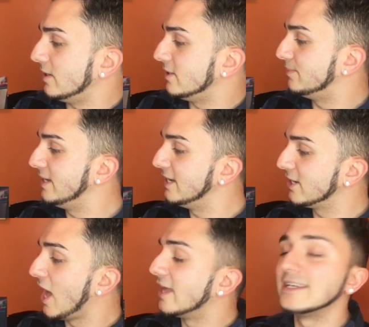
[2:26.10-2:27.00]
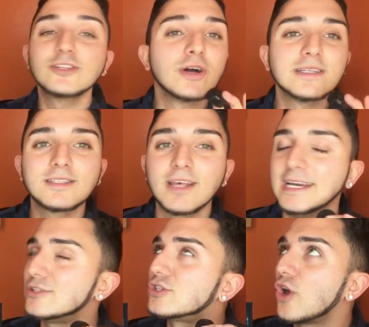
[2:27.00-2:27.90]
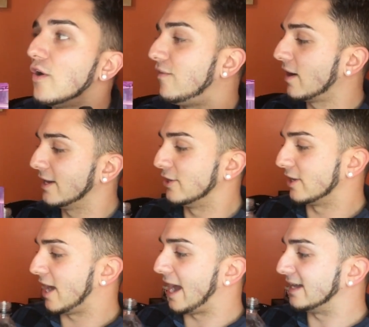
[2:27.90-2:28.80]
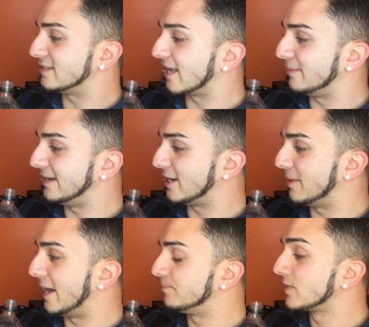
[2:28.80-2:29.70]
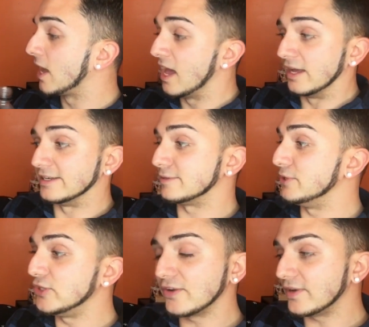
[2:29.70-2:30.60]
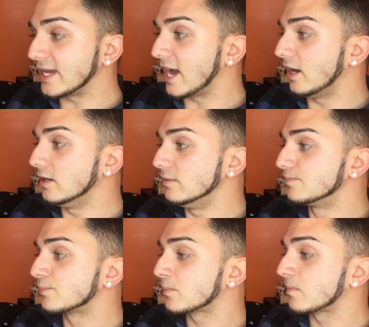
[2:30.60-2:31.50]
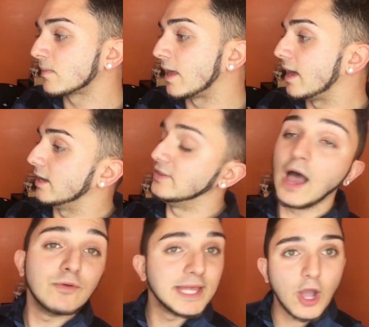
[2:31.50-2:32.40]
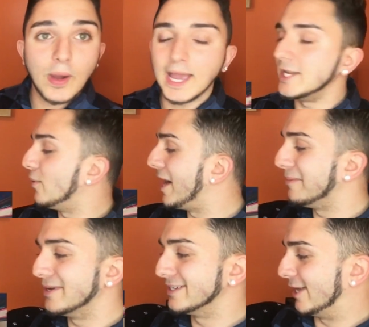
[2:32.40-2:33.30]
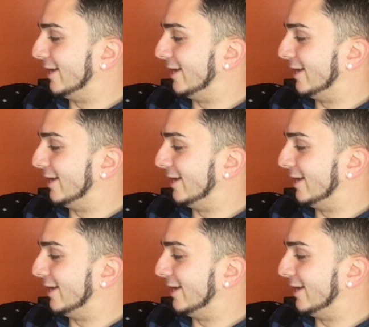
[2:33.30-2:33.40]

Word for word: this song is so, it's so fucking good, guys. I mean, come on. This music video, not really going anywhere, but